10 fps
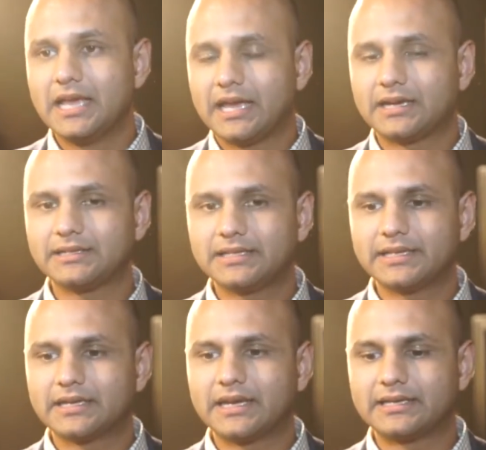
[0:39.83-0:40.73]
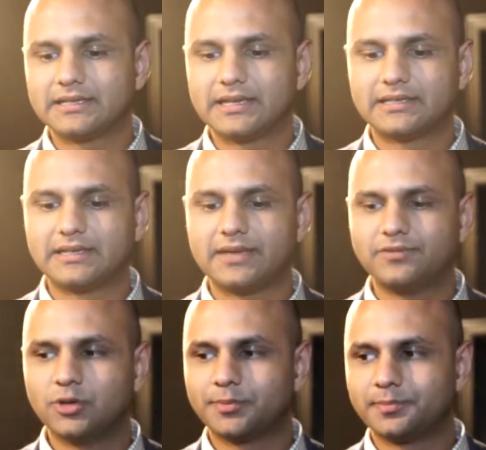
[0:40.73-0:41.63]
And I think it
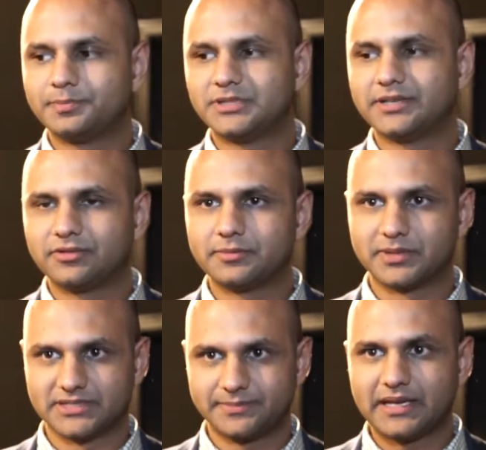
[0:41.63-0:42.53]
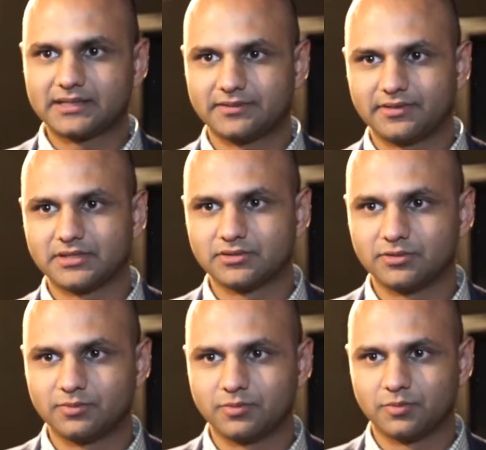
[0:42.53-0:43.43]
gave you a different perspective
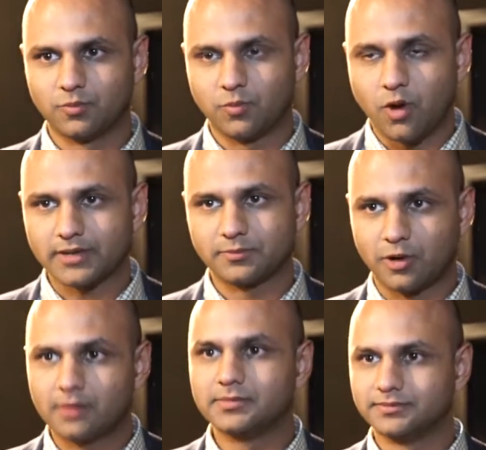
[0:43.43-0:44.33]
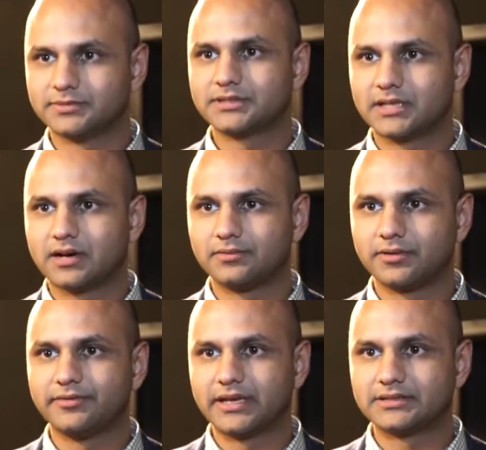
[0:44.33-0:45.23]
into what problems are
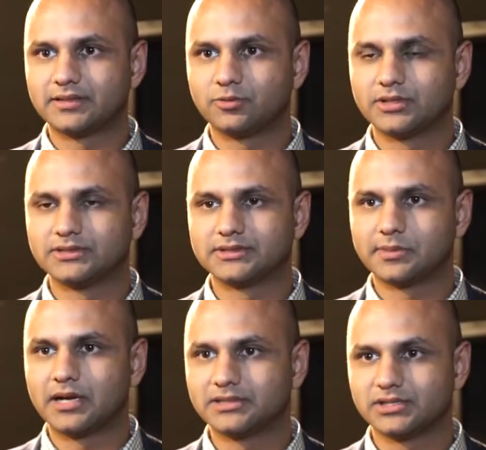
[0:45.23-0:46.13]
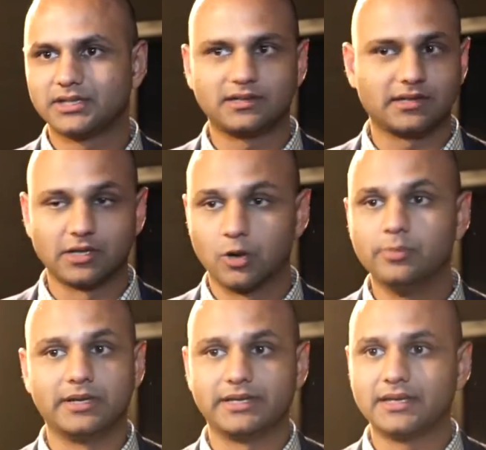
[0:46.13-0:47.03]
we facing within supply chain
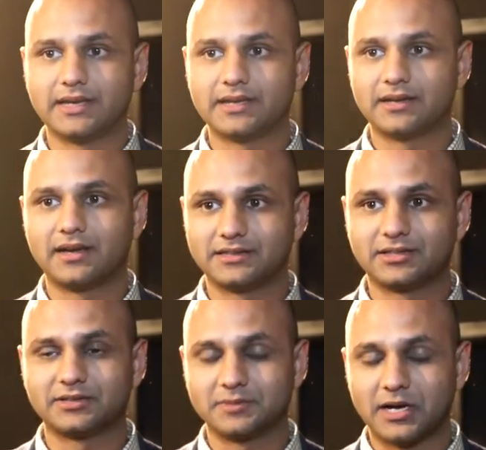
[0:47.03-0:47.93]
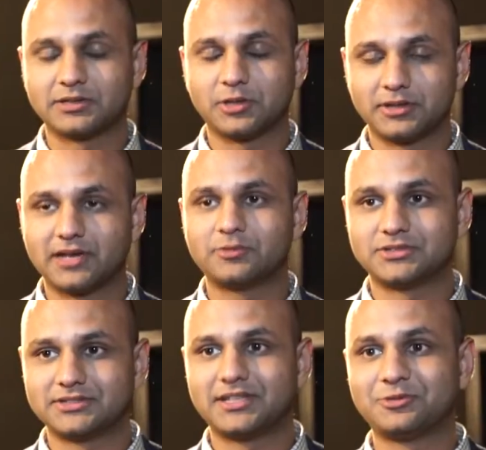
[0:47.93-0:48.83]
globally. And I thought that
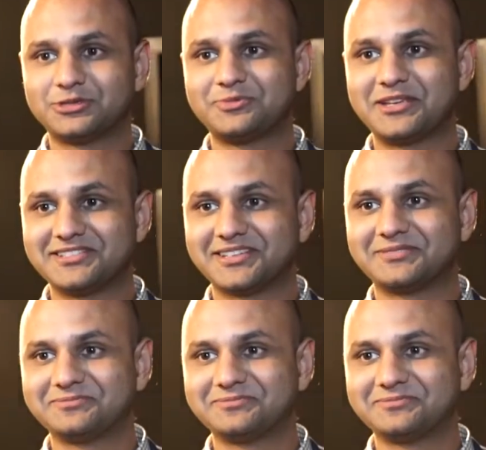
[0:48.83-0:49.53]
was amazing.